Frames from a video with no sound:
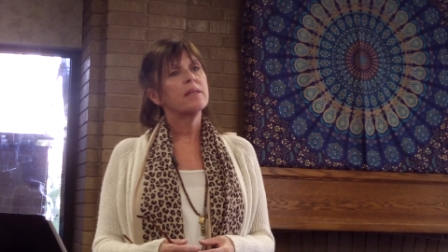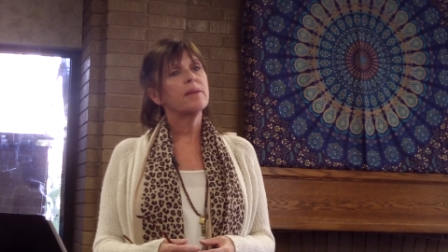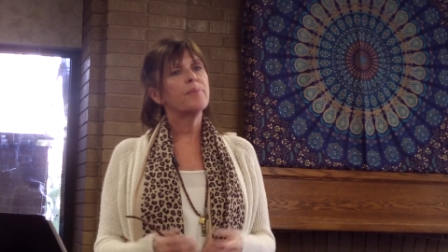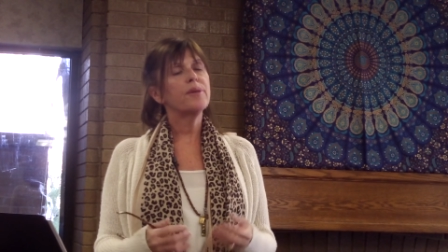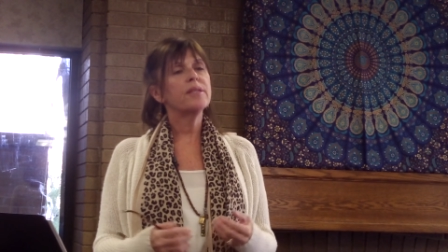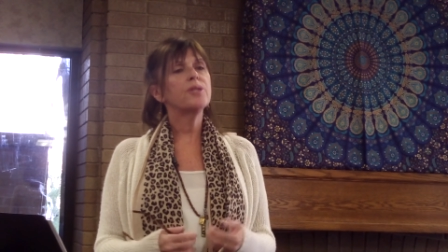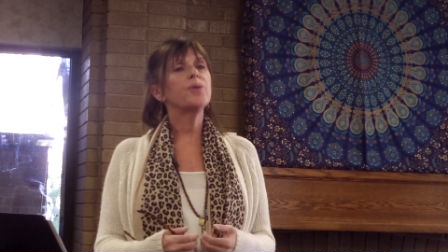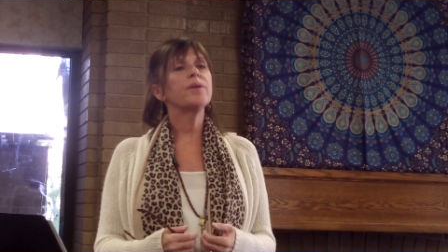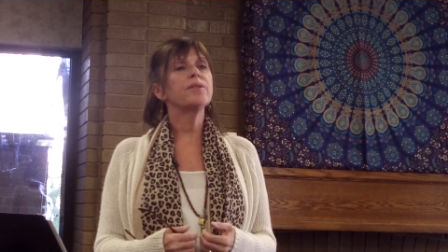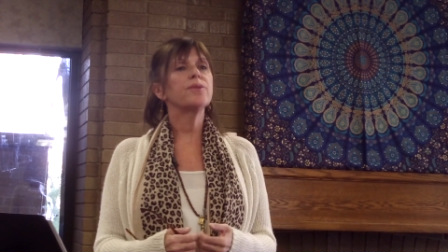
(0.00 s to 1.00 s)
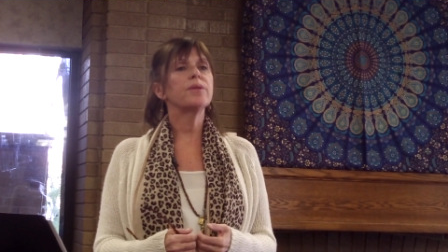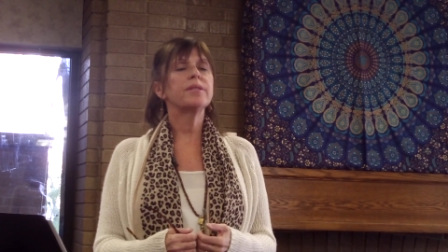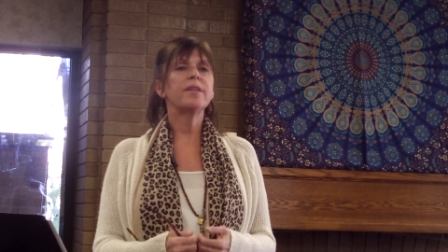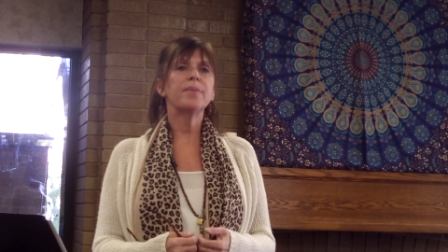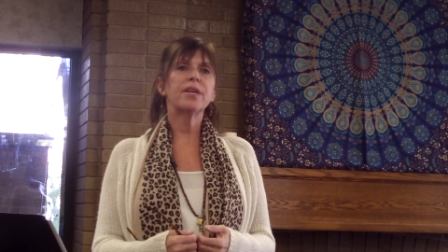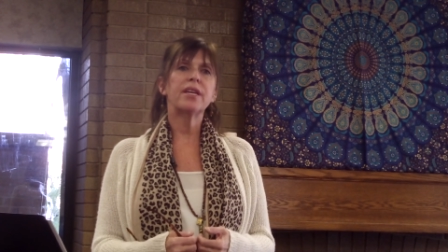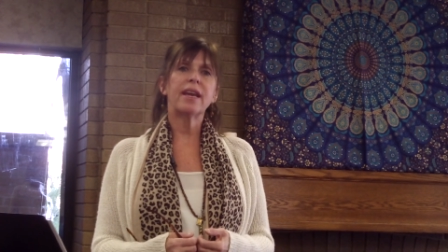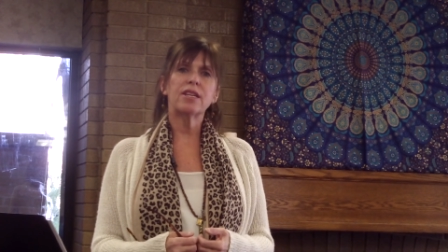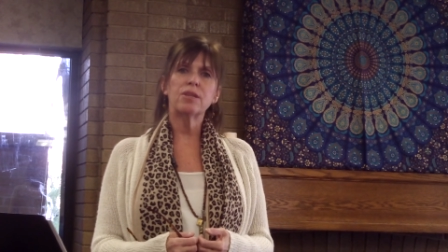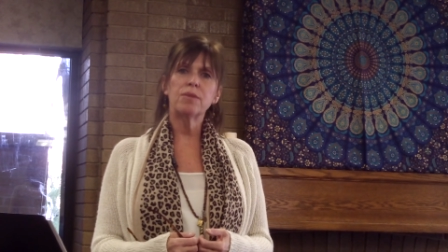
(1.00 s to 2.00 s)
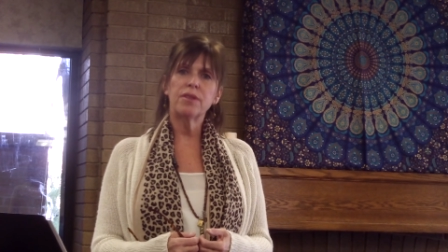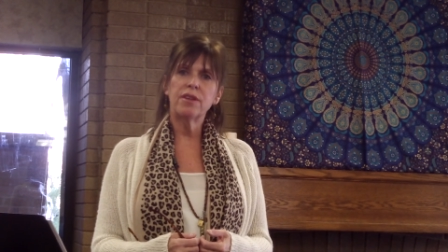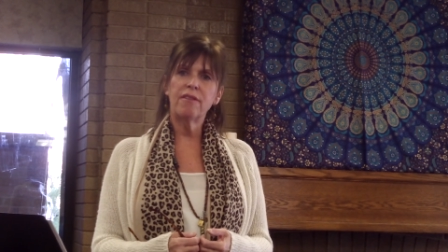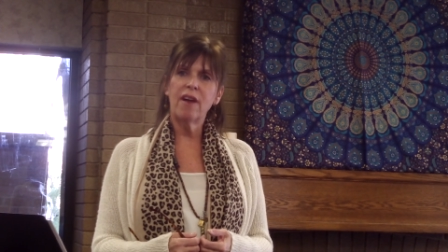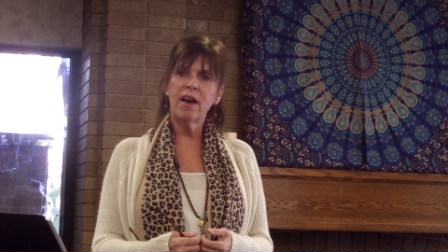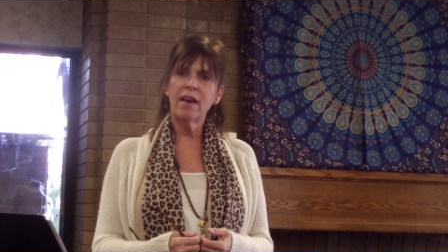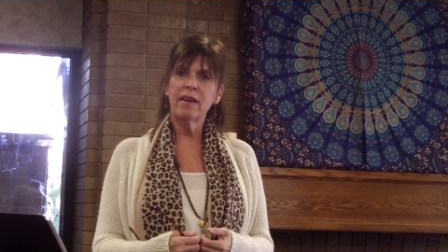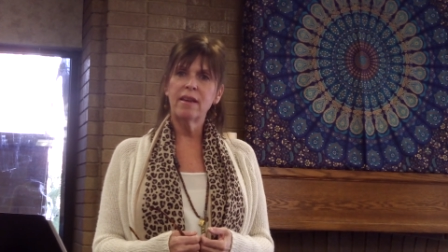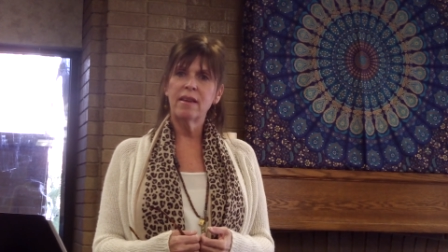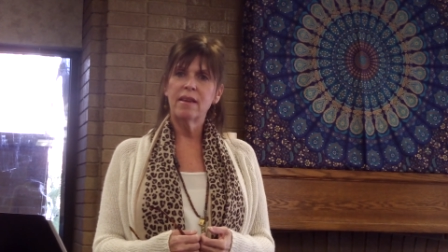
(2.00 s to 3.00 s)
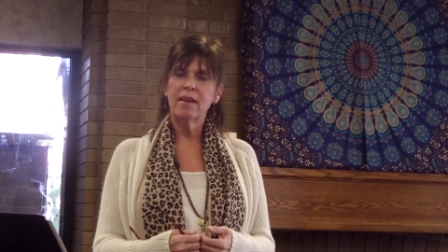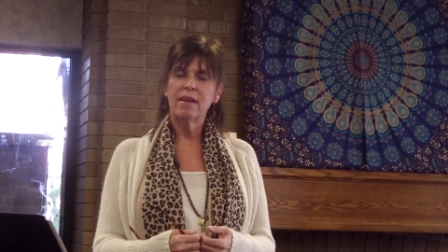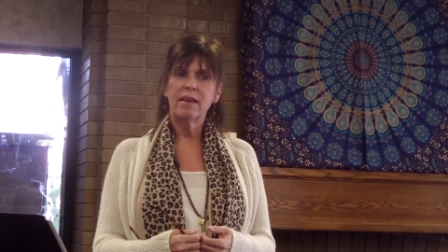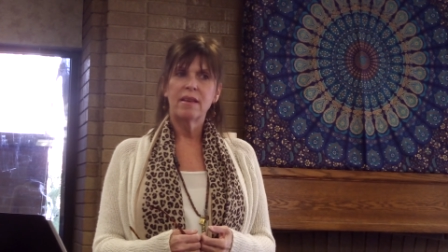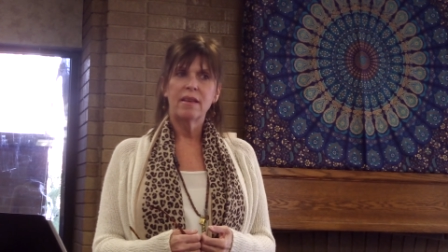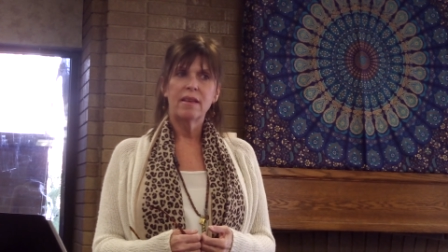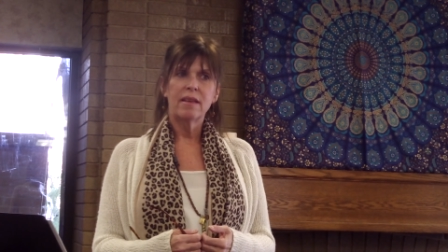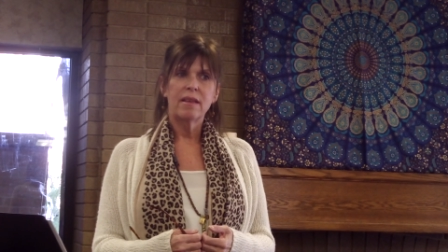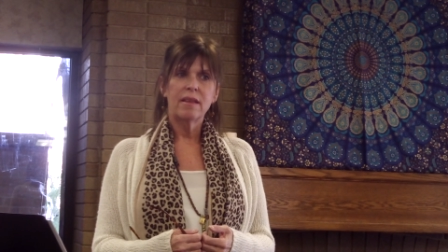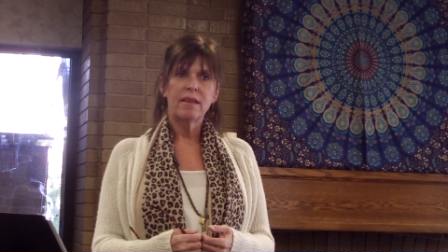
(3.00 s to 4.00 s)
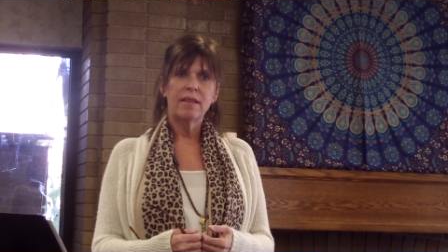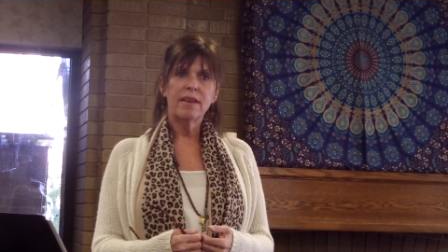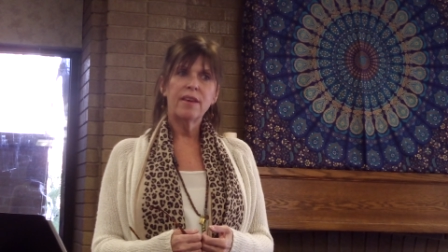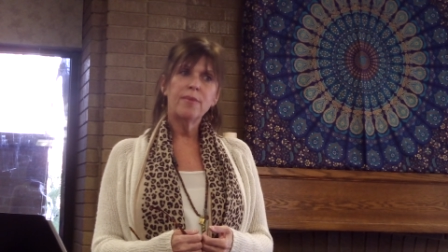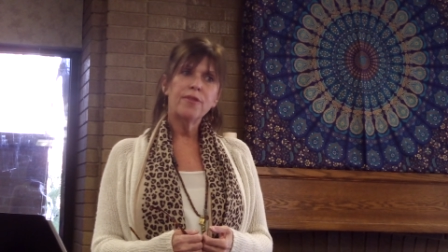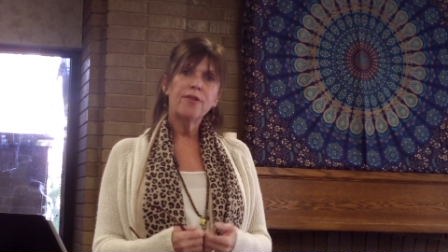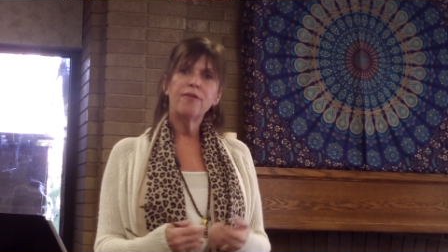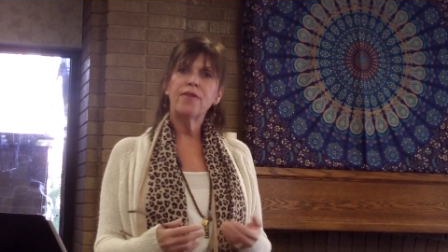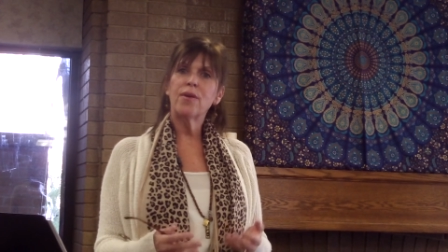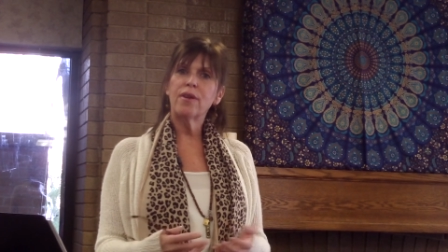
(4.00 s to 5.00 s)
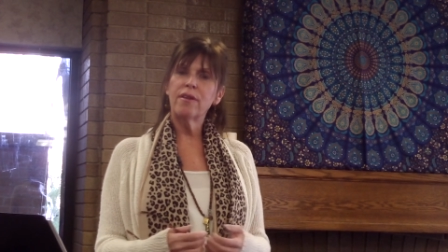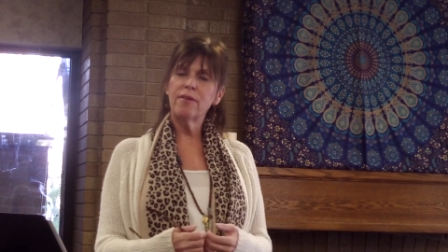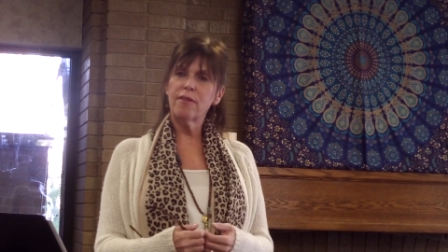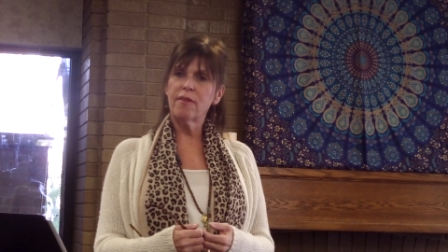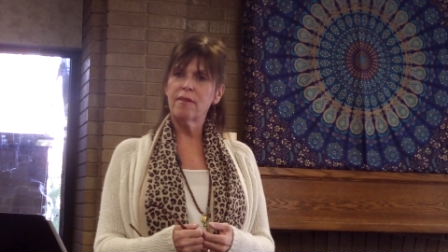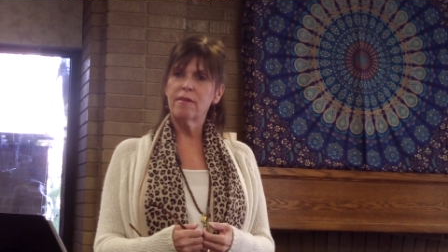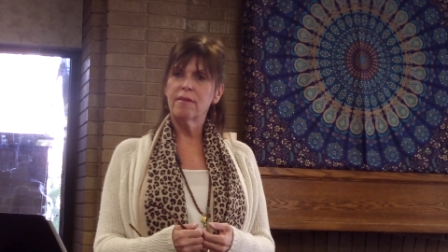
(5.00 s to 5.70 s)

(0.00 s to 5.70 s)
that brings you into a deeper connection with the divine, that keeps you focused